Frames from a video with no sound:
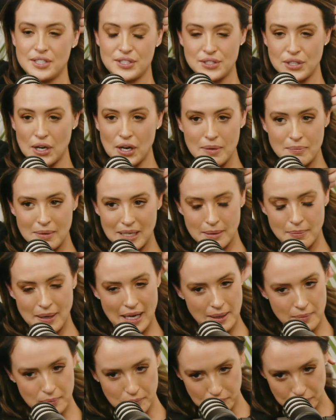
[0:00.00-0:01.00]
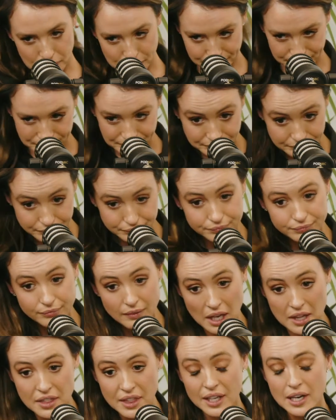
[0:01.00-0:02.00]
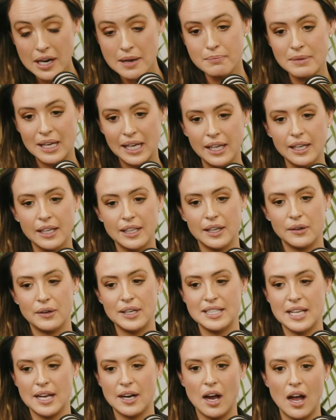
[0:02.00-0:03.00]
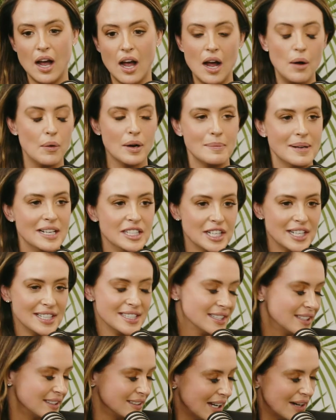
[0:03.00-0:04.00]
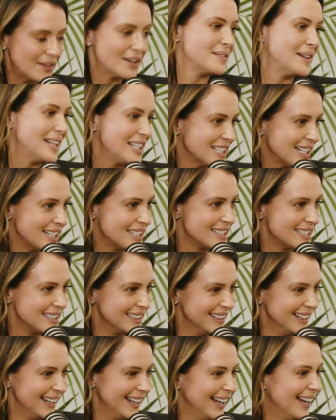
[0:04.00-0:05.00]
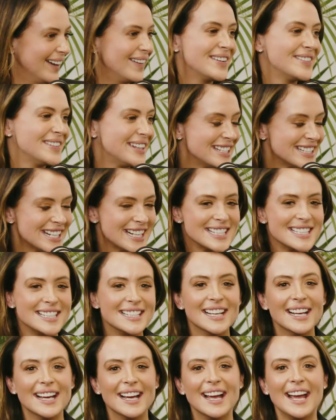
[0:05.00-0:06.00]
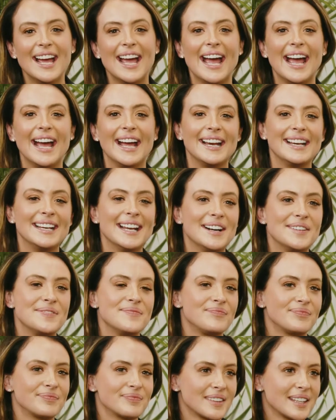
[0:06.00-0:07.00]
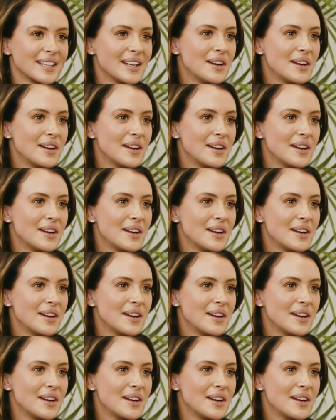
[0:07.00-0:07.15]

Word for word: so many people that I meet, they're always like, I want to meet Jason. I want to meet Jason. I want to meet Jason. And